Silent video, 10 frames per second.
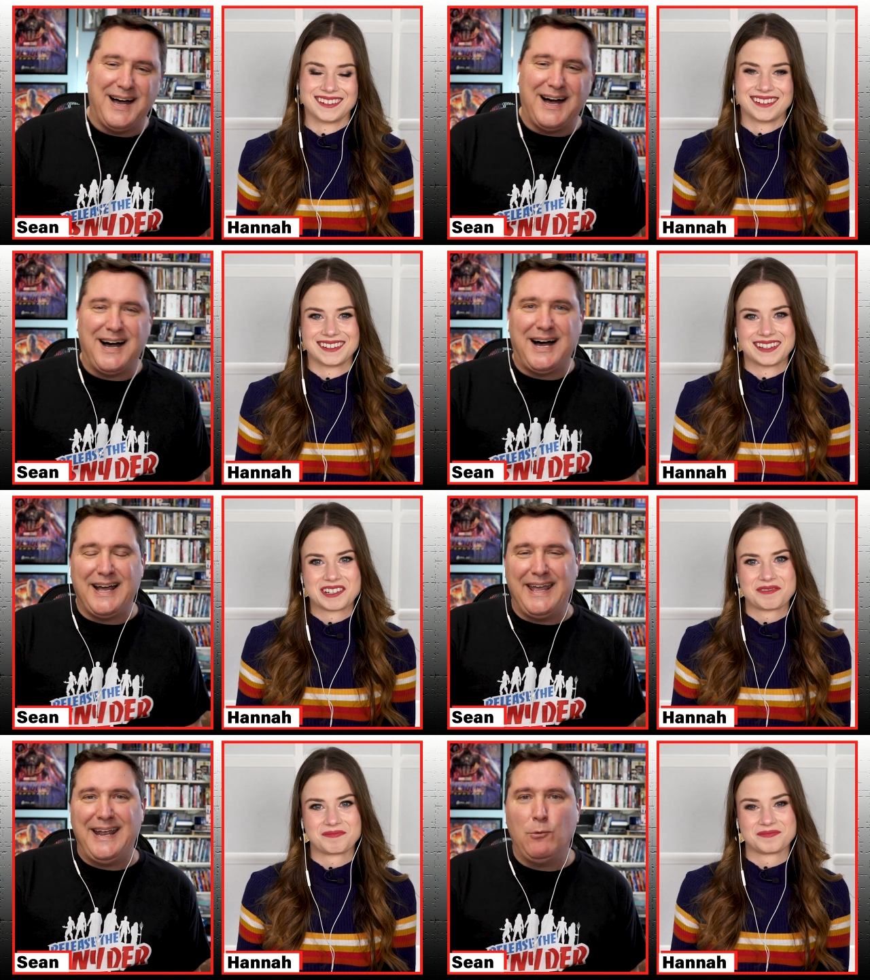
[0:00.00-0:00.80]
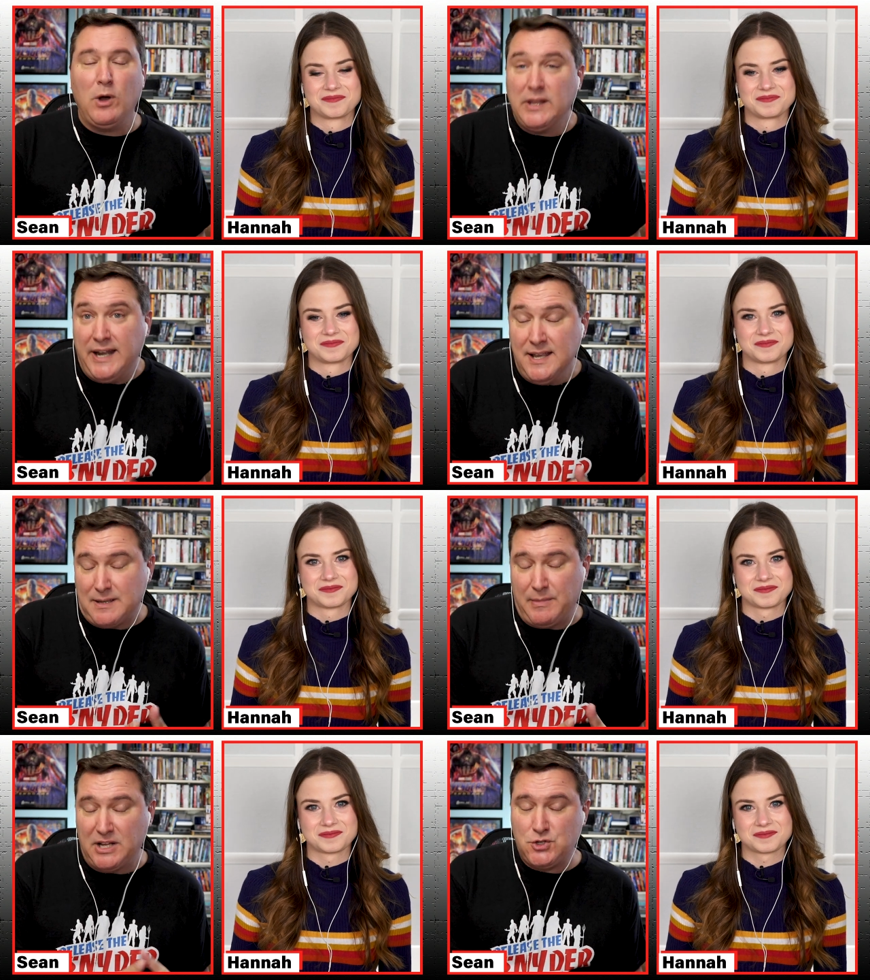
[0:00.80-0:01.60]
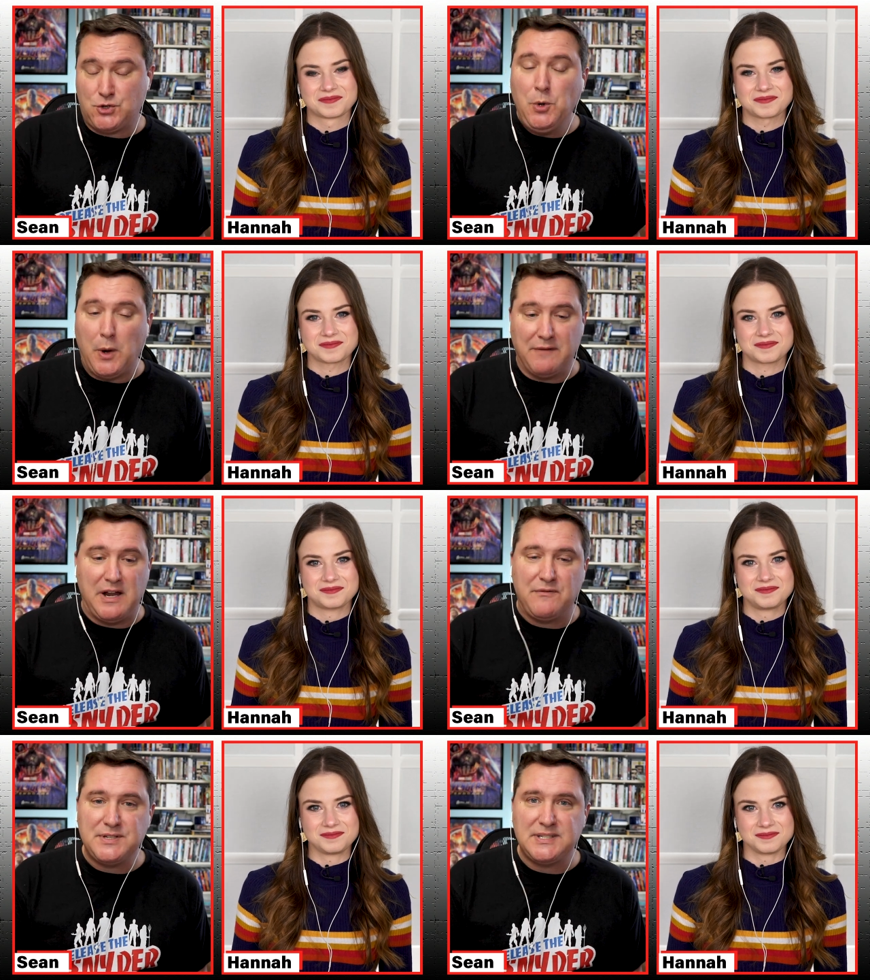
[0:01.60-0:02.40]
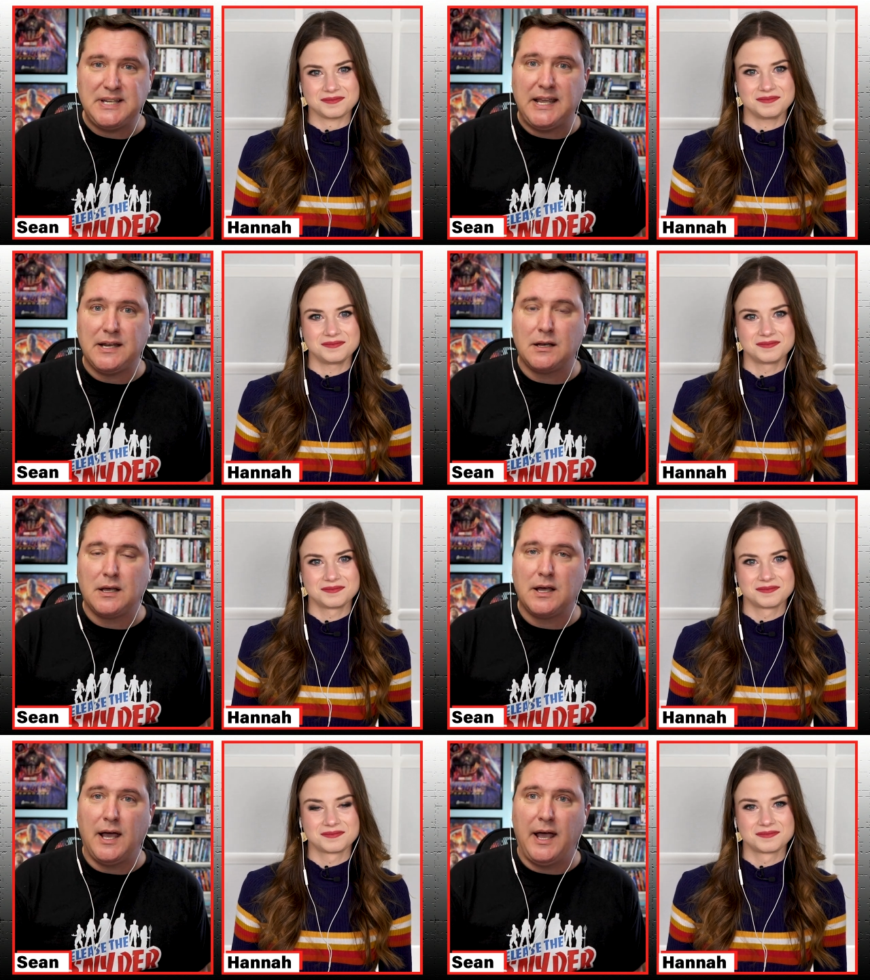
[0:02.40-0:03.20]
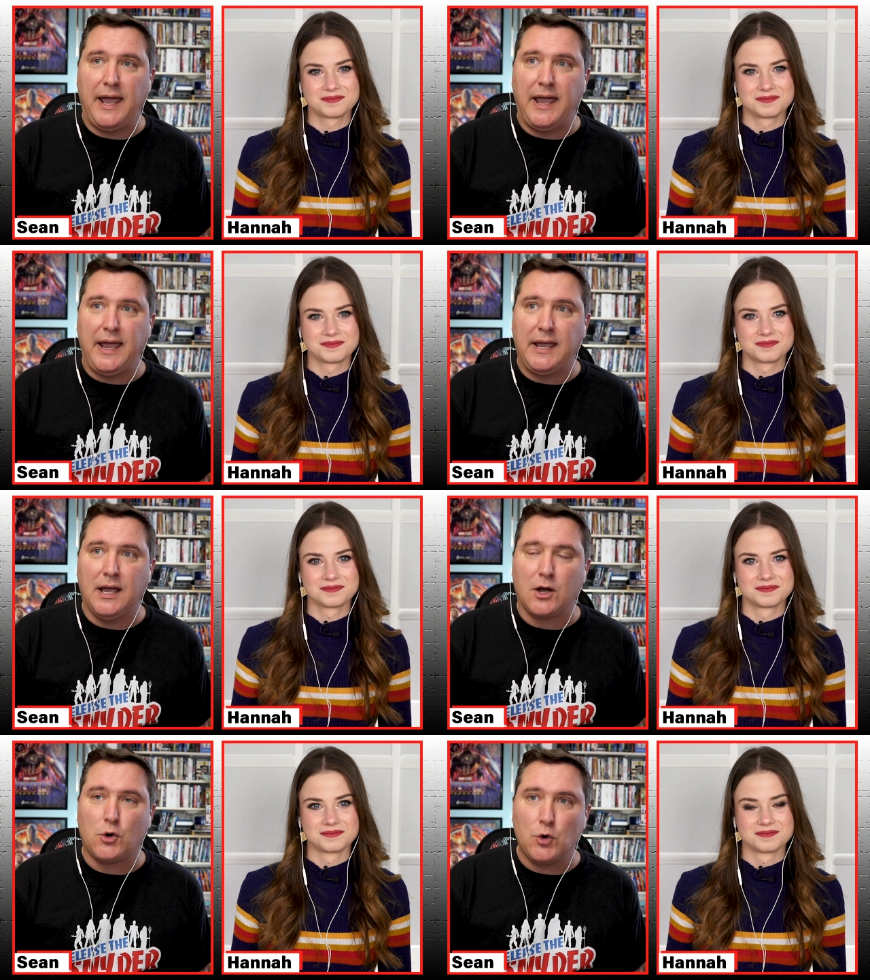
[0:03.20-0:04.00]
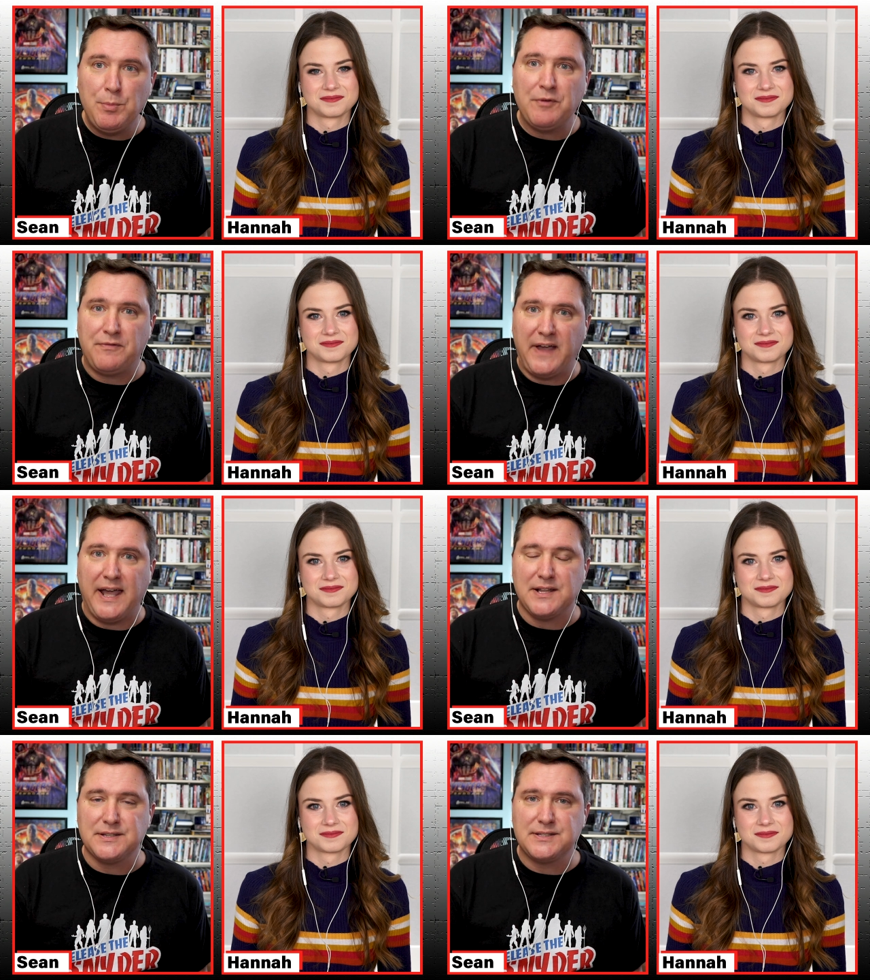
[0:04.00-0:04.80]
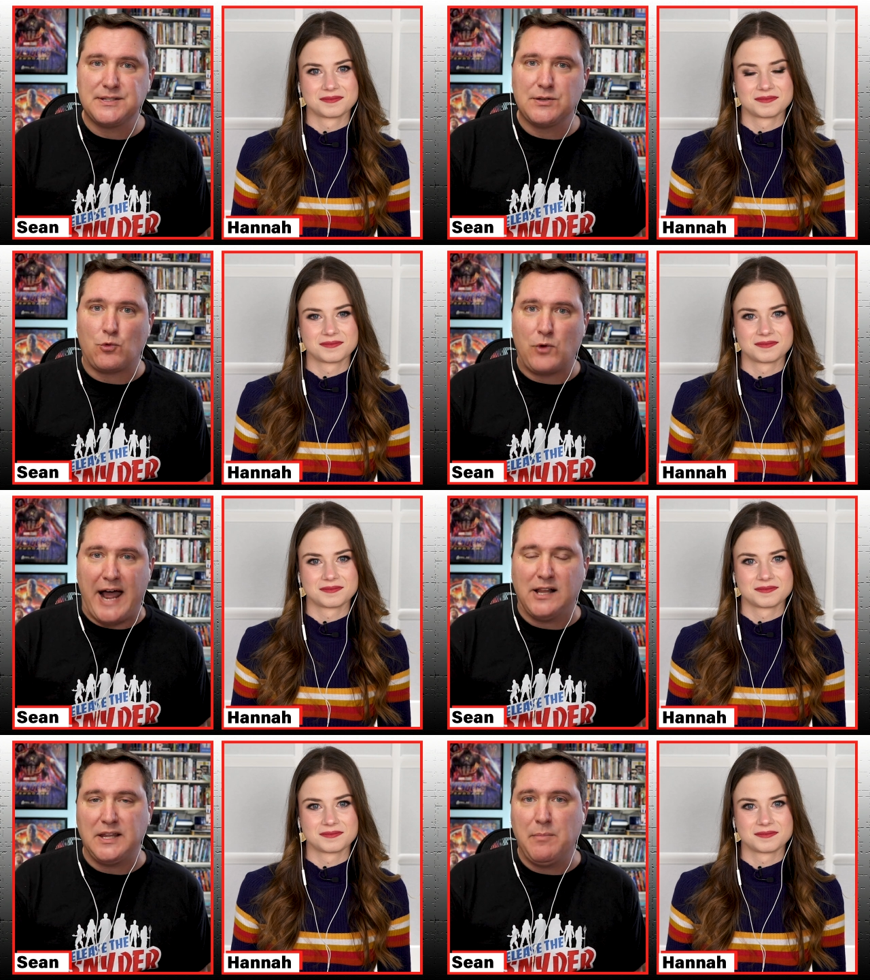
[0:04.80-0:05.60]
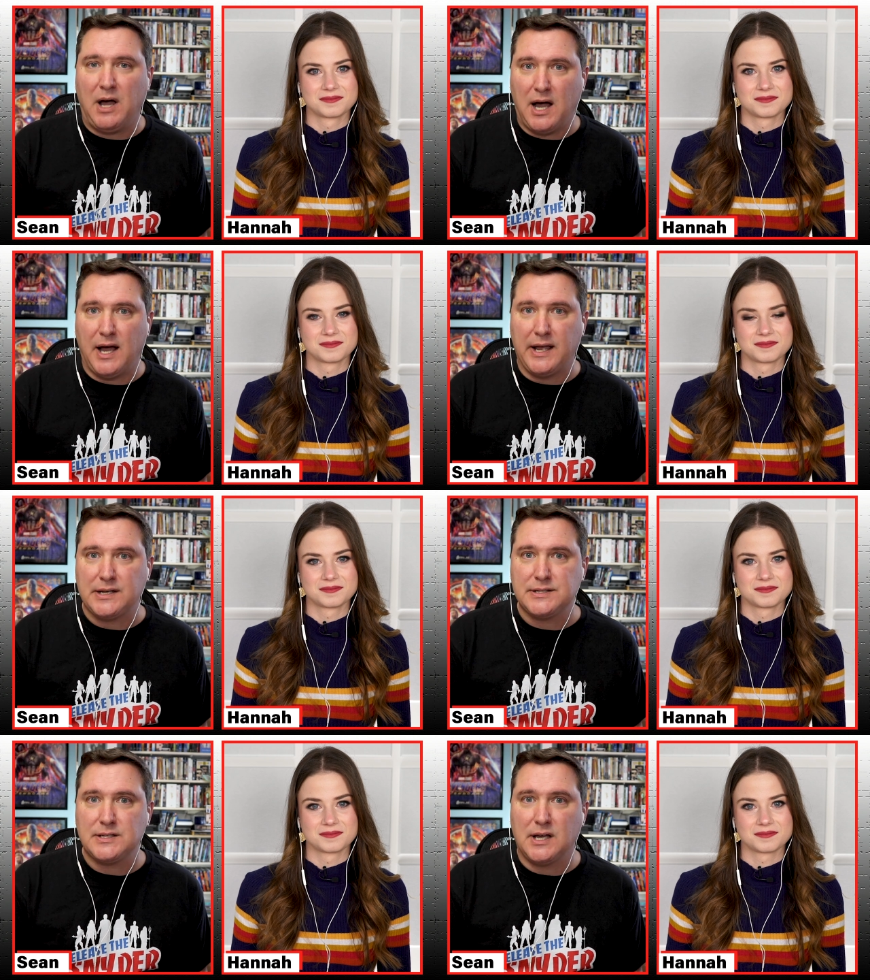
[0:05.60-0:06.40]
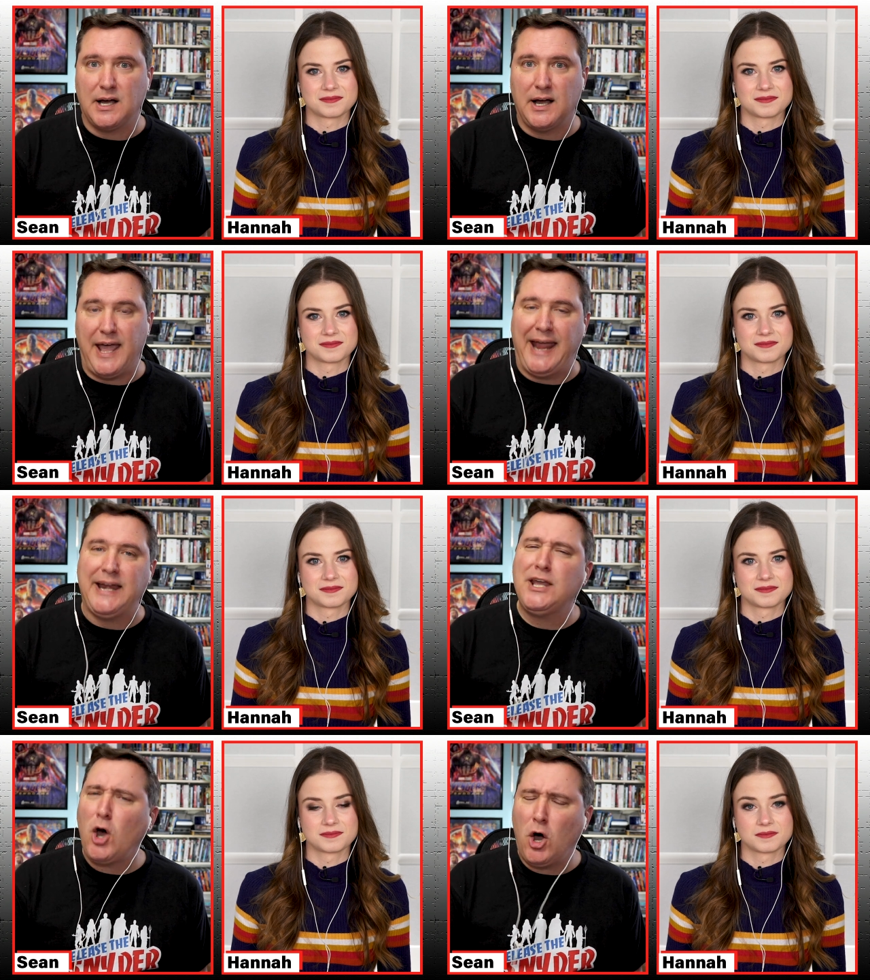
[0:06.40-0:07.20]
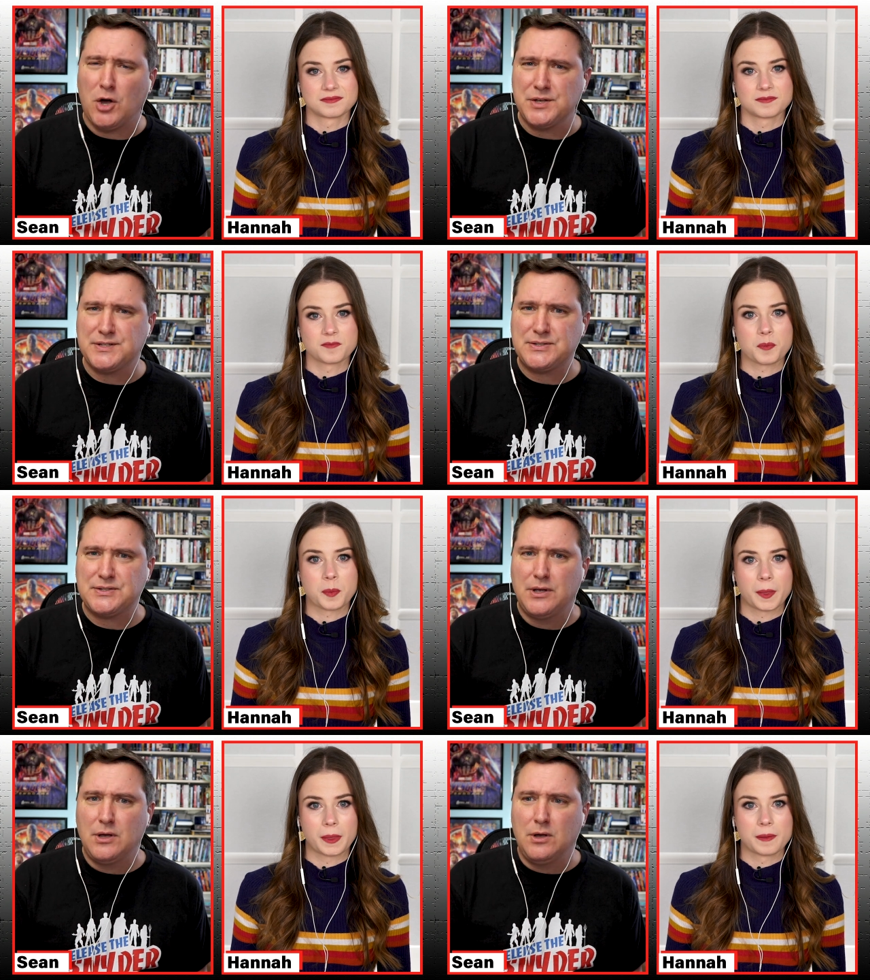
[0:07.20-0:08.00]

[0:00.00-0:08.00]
Speaker 1: Well, it is. I mean, it's true. I've never seen a group of fans rally behind any cause,